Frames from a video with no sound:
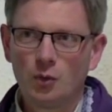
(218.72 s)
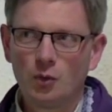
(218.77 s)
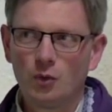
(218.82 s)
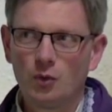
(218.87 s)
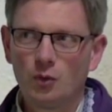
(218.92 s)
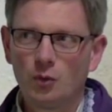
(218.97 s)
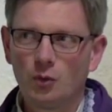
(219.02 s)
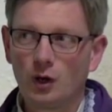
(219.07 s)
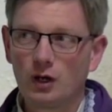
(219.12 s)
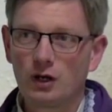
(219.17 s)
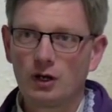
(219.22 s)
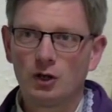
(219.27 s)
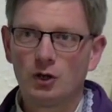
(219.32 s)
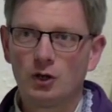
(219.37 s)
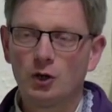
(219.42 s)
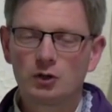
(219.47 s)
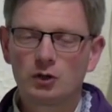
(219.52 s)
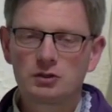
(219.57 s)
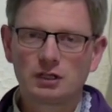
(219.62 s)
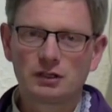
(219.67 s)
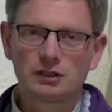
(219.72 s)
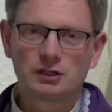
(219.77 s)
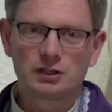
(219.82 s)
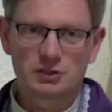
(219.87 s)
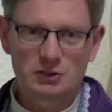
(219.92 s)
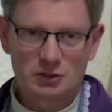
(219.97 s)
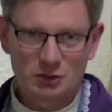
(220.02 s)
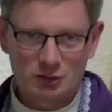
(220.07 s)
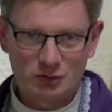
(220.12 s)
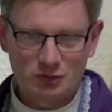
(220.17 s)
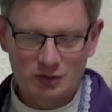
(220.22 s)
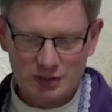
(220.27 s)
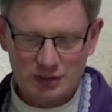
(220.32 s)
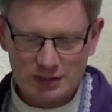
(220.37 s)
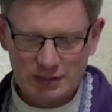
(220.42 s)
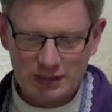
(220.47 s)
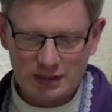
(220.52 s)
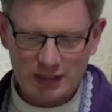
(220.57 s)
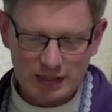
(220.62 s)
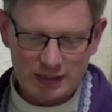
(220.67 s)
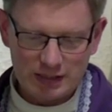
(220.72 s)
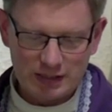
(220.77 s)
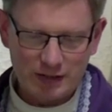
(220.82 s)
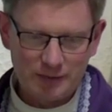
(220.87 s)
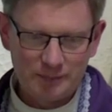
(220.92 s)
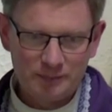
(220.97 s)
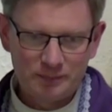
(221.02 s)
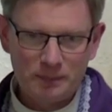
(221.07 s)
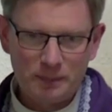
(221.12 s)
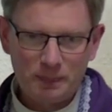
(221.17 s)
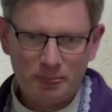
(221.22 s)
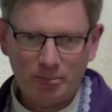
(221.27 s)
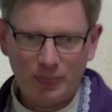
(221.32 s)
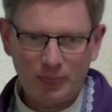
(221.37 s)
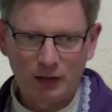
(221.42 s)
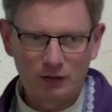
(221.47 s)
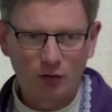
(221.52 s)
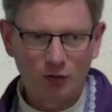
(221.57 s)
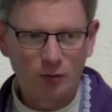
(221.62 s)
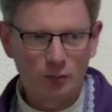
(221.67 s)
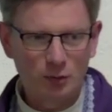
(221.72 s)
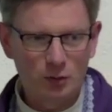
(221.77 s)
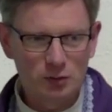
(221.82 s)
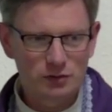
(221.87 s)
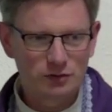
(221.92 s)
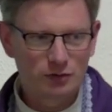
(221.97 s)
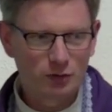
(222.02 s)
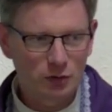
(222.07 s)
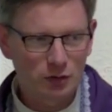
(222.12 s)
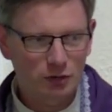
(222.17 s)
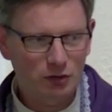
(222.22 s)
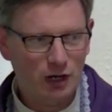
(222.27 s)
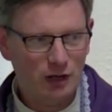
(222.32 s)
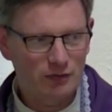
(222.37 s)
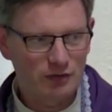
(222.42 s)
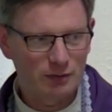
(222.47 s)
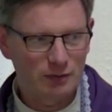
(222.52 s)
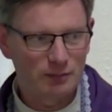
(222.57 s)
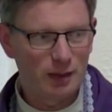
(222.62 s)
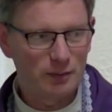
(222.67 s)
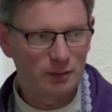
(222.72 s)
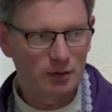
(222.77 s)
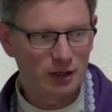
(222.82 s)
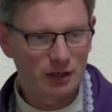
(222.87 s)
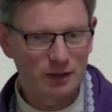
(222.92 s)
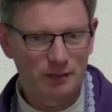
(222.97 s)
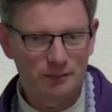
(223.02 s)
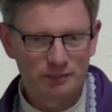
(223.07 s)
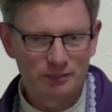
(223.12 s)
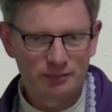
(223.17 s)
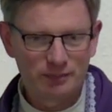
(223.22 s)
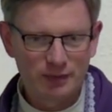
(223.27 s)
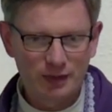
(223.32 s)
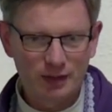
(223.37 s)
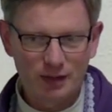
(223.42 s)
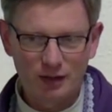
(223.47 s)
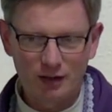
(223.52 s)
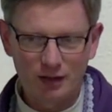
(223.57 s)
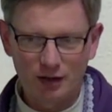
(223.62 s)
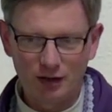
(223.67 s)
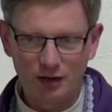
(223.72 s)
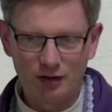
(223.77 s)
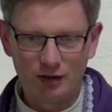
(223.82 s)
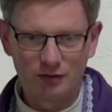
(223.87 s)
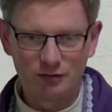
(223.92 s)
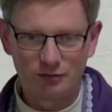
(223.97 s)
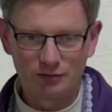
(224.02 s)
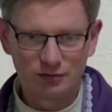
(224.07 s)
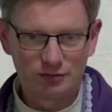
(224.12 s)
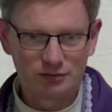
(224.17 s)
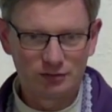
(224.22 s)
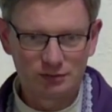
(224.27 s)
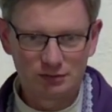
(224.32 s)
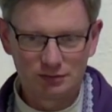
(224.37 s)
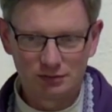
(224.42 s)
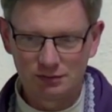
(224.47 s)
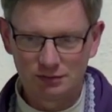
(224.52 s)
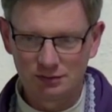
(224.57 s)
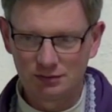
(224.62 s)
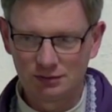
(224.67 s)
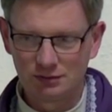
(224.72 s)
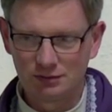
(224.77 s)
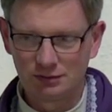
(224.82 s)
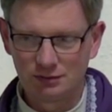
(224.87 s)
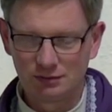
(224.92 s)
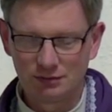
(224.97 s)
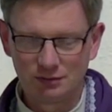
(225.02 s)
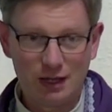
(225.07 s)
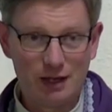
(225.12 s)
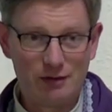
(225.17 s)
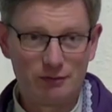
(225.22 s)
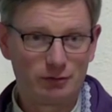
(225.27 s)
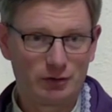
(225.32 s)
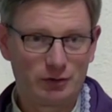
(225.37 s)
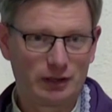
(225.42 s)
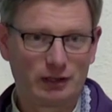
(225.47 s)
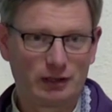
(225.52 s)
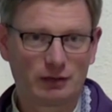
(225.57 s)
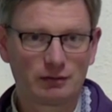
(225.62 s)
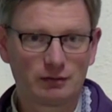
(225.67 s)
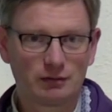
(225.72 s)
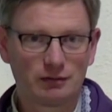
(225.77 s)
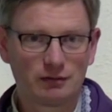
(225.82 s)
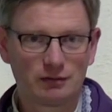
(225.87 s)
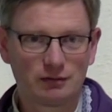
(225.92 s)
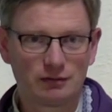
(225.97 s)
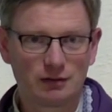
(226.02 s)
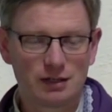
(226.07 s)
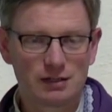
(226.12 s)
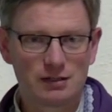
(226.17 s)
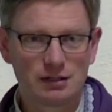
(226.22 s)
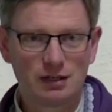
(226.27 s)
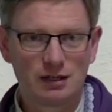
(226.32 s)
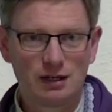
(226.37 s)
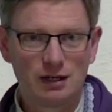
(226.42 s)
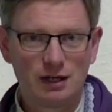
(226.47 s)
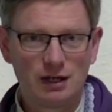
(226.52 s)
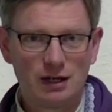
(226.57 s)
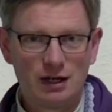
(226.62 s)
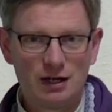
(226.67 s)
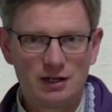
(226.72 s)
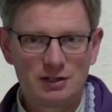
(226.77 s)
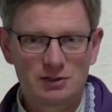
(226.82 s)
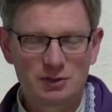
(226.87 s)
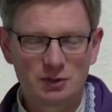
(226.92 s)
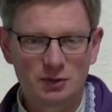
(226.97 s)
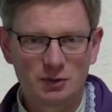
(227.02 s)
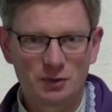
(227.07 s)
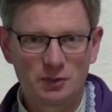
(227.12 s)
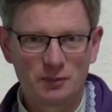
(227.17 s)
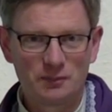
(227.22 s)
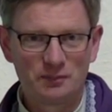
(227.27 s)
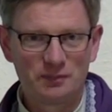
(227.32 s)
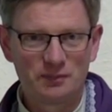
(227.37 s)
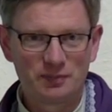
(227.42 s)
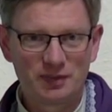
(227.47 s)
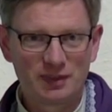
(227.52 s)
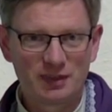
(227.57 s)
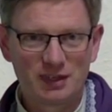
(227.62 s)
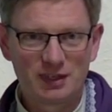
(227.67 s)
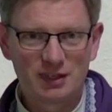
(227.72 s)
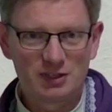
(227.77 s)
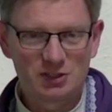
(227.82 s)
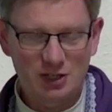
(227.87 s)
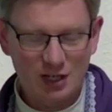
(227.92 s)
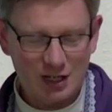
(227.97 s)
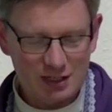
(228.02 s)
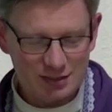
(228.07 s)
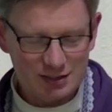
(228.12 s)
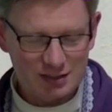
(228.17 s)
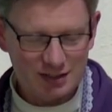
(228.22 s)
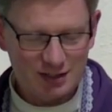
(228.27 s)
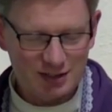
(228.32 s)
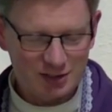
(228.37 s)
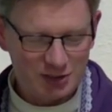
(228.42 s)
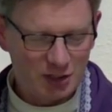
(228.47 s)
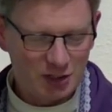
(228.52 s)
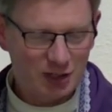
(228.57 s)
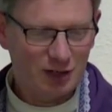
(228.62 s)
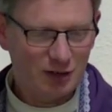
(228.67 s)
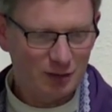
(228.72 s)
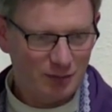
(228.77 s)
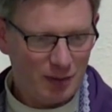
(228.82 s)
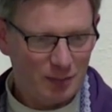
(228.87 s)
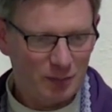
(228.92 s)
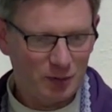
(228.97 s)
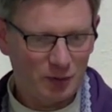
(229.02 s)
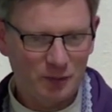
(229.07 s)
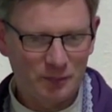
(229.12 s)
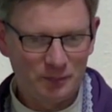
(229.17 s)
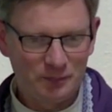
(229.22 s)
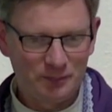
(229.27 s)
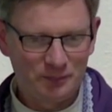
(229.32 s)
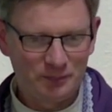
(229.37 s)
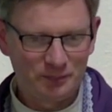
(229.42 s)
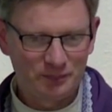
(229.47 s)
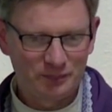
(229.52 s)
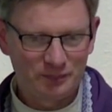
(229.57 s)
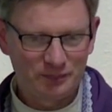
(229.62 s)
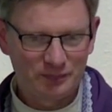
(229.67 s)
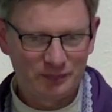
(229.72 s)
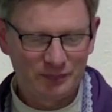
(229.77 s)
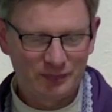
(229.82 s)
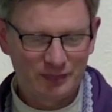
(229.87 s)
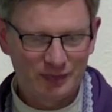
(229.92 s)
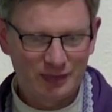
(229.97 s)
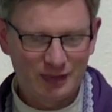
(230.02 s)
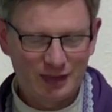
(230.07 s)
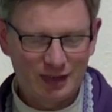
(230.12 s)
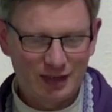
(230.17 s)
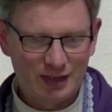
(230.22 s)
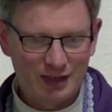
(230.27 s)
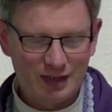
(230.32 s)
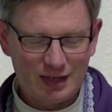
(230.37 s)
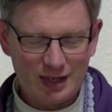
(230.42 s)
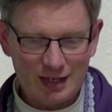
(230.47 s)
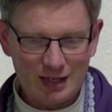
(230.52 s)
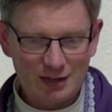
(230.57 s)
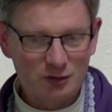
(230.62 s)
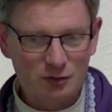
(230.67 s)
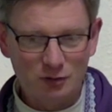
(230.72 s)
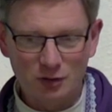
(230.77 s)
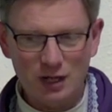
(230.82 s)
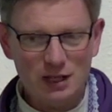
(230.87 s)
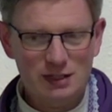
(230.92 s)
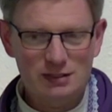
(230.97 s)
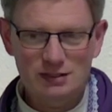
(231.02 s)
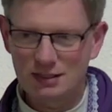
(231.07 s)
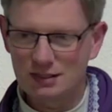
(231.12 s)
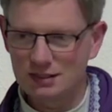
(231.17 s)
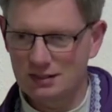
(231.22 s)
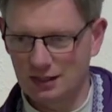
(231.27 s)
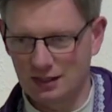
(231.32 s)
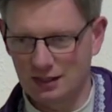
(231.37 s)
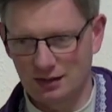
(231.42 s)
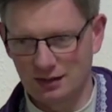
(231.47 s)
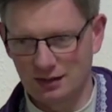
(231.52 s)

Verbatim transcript: what looked on the surface like an almost photographic memory of everything, right? So she, has, she can remember in great detail